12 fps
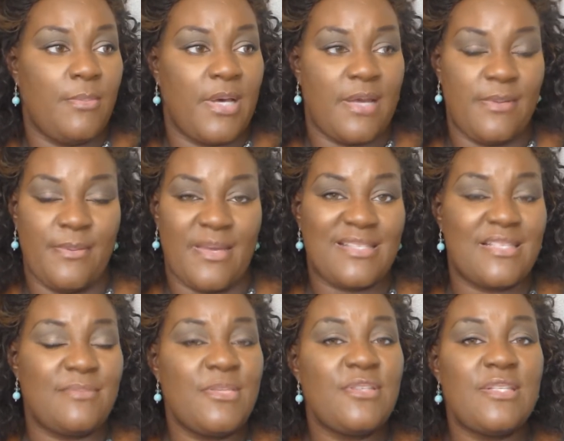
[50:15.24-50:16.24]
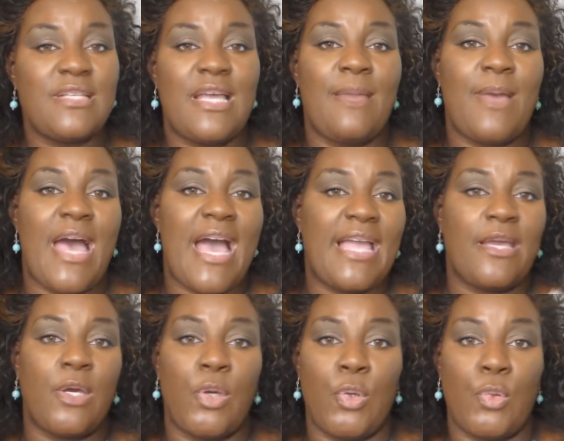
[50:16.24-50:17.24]
Bobby Boss. Because most of the time
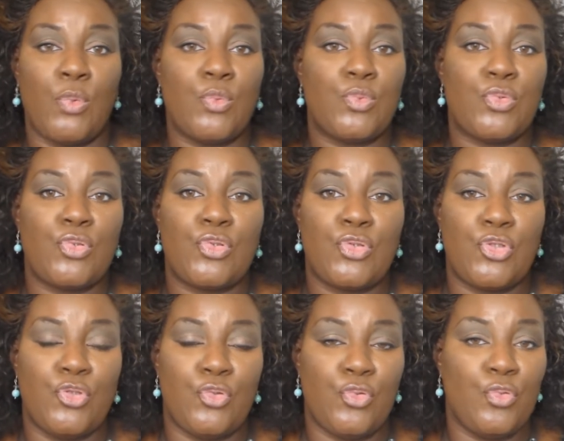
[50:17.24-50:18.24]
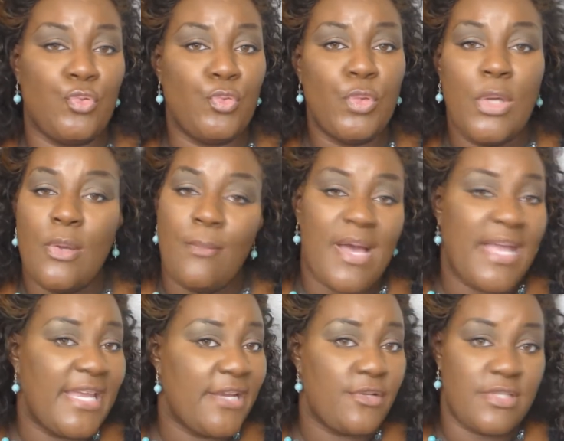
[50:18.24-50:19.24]
I go to
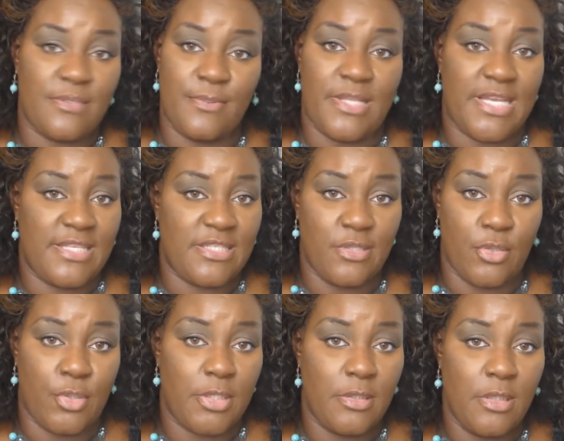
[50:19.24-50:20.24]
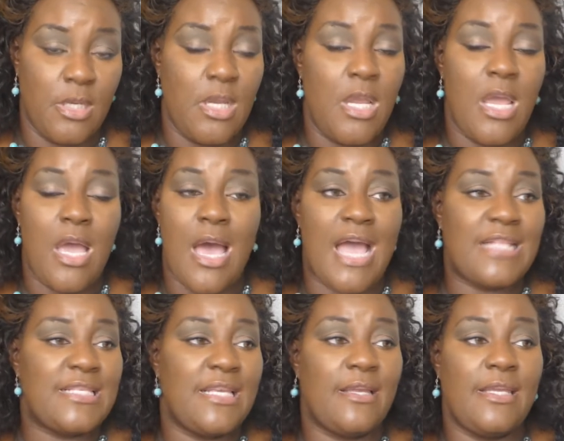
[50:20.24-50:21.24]
my hair supply store.
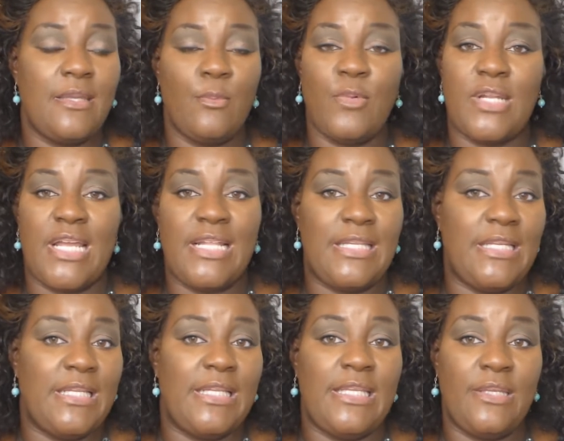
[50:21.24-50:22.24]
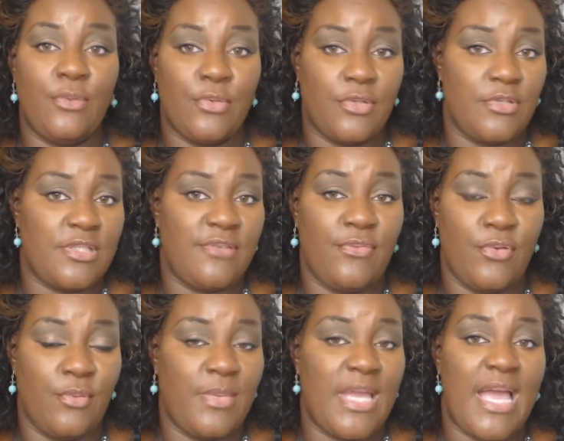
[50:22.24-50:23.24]
I tell him what I need, he orders it
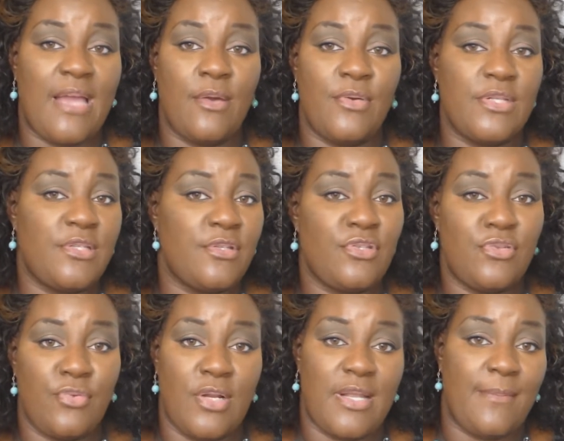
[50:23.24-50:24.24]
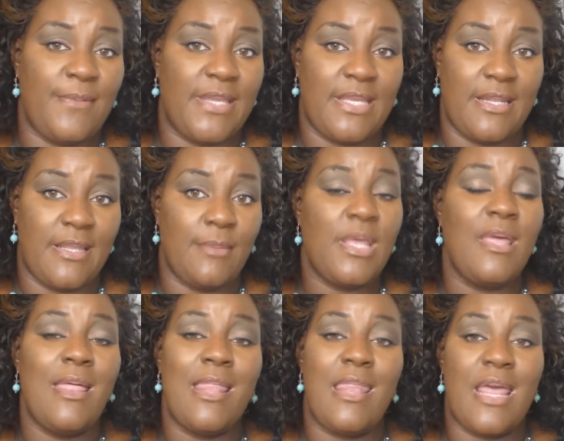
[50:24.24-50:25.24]
for me, I go into the store and I pick it up.
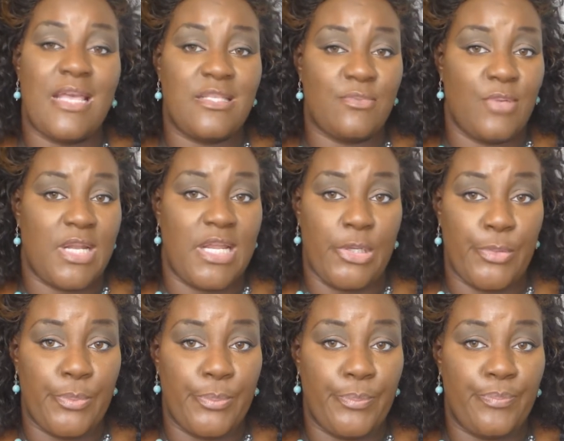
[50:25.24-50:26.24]
That's what I do.